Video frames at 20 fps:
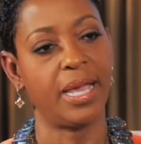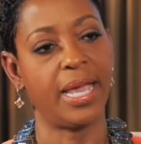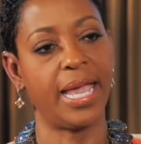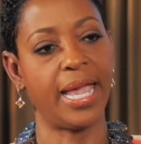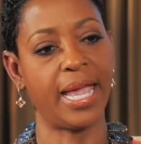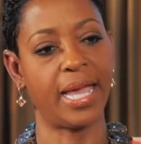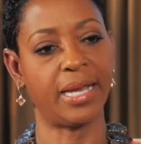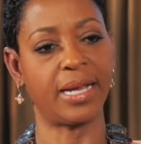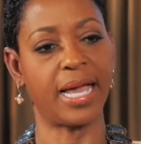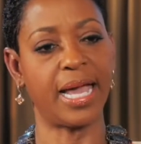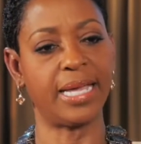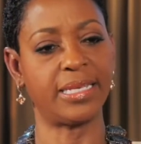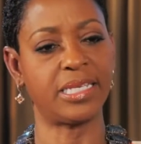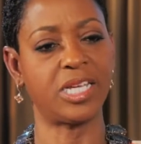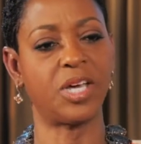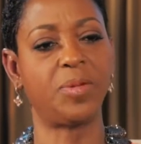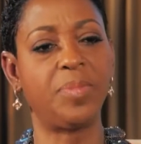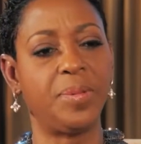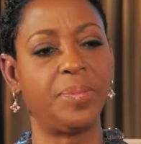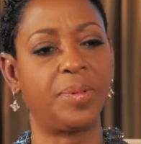And I
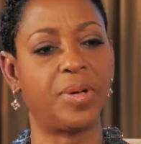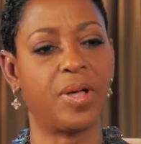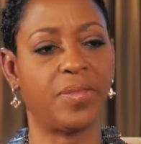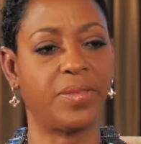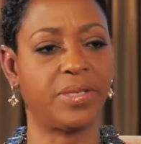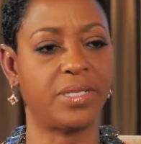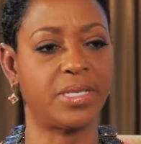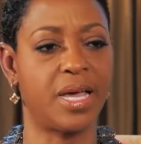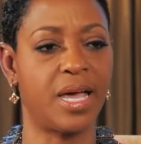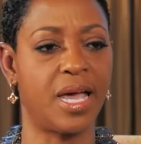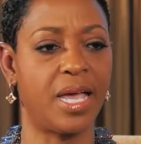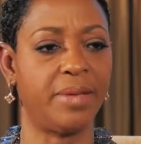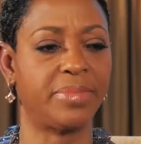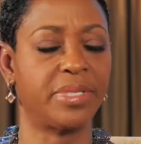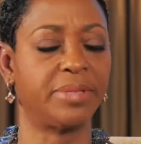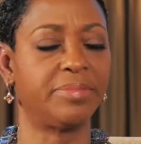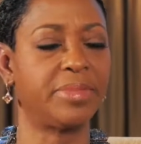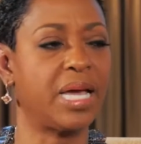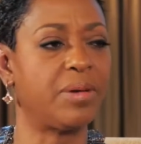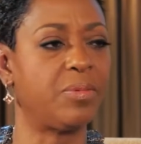tell people all the time,
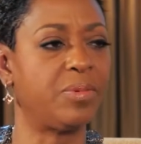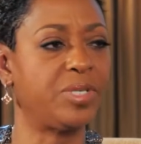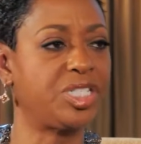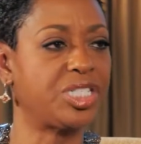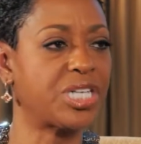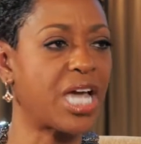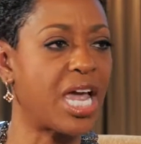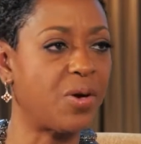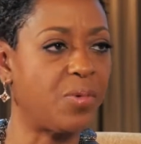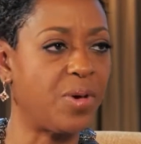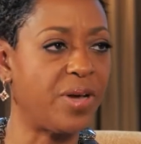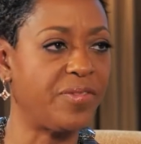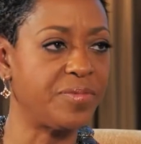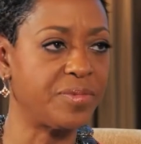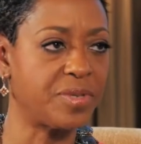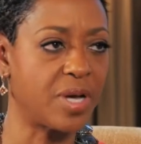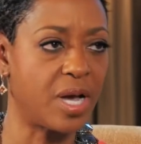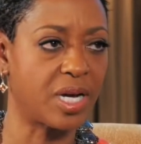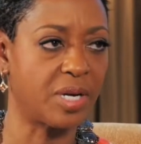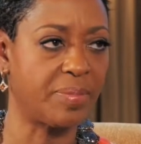sometimes we shy away
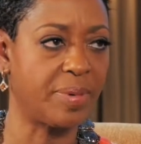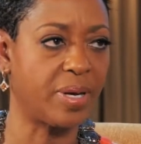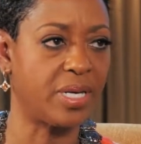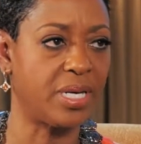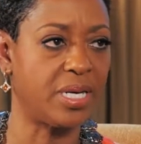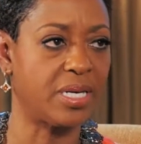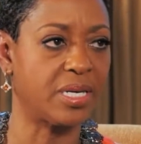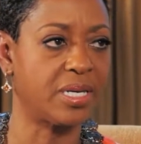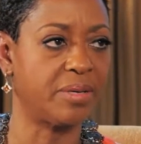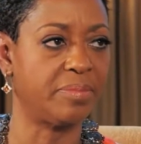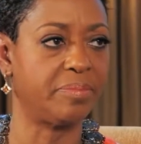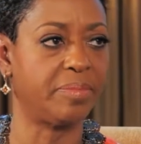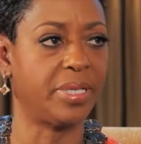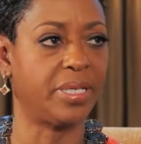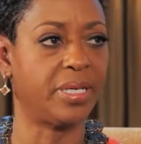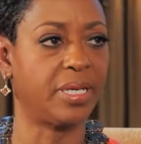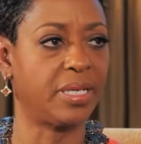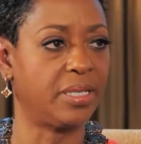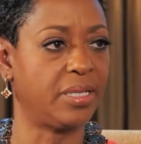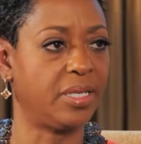from talking about income,
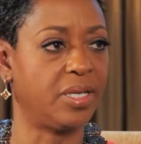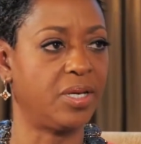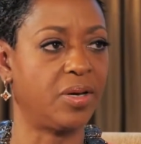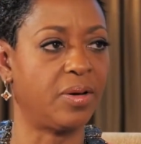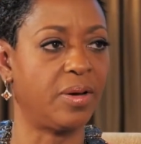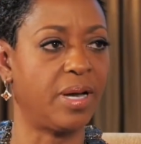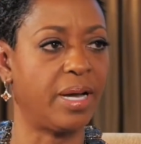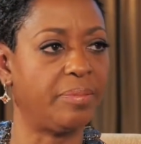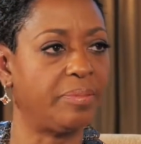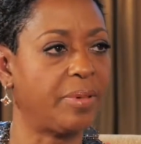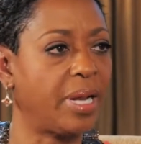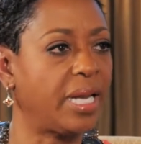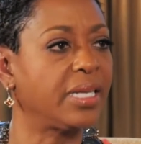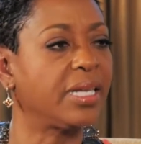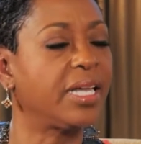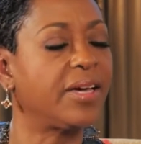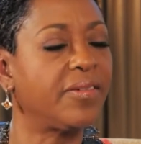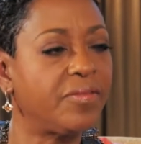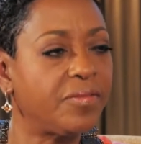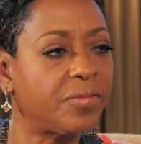but you know, I
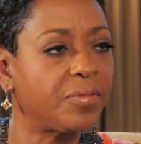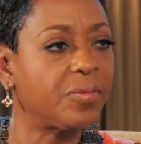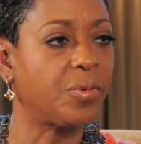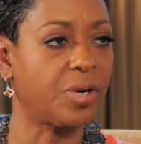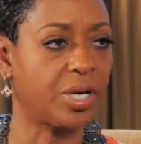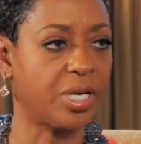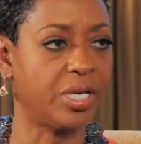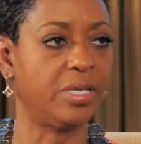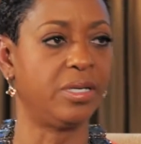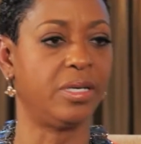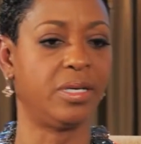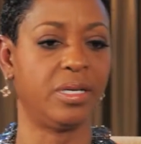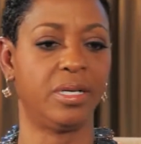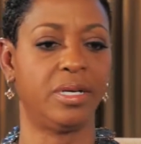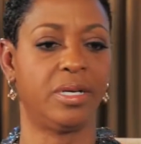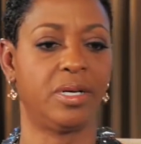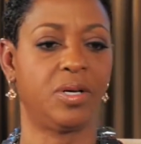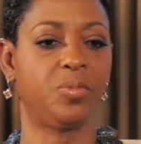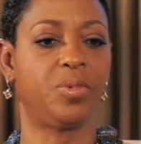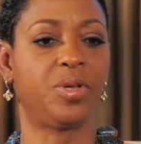love working
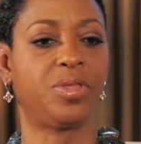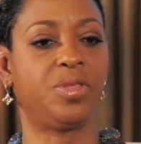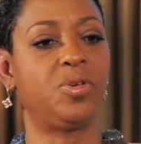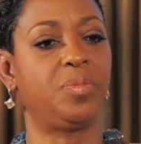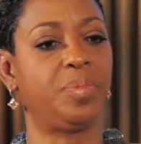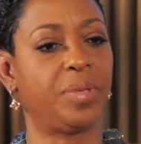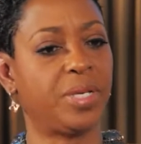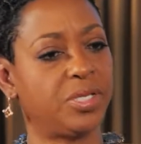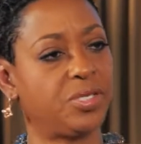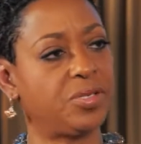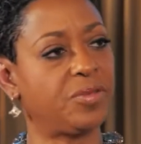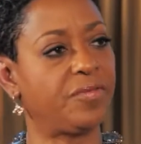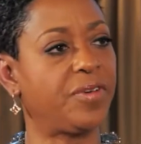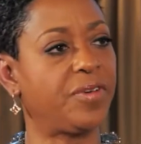with you because you're